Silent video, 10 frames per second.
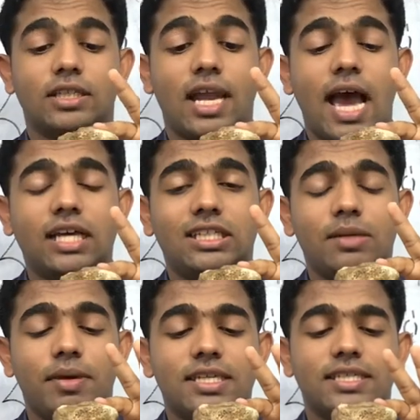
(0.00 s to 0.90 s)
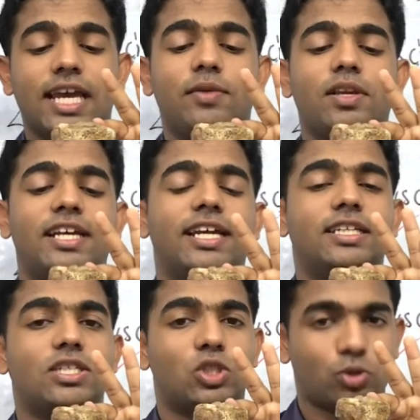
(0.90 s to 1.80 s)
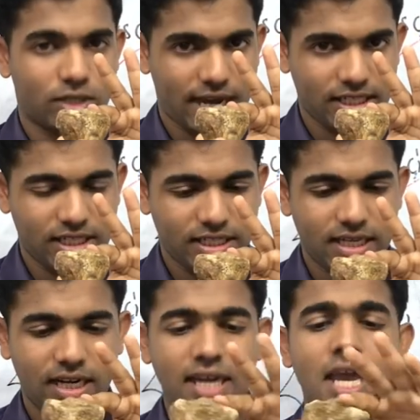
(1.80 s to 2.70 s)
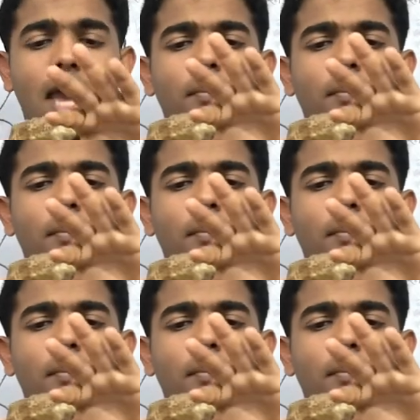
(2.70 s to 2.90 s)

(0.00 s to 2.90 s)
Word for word: the lateral menisci will get distorted anteriorly,